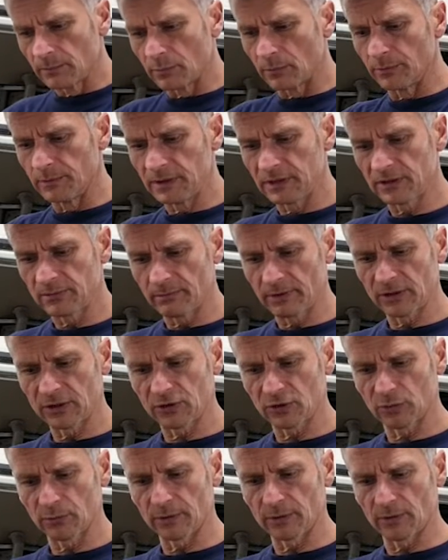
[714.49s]
We need to make
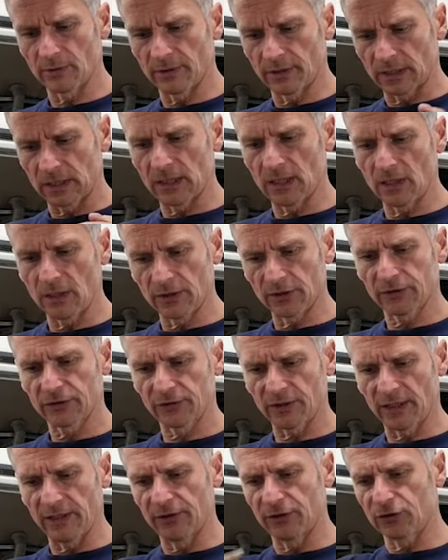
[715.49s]
sure we've got the
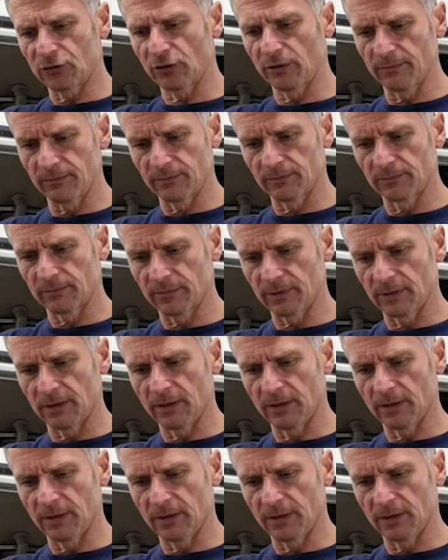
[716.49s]
glass and the trim